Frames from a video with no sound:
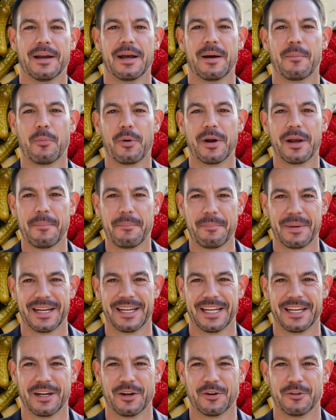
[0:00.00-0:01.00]
can bring
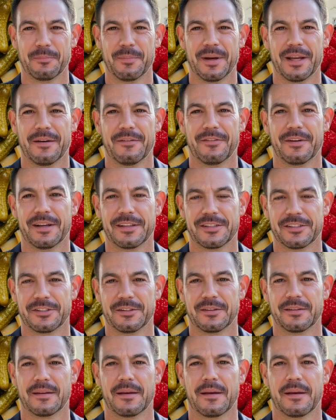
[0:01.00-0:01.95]
many health benefits.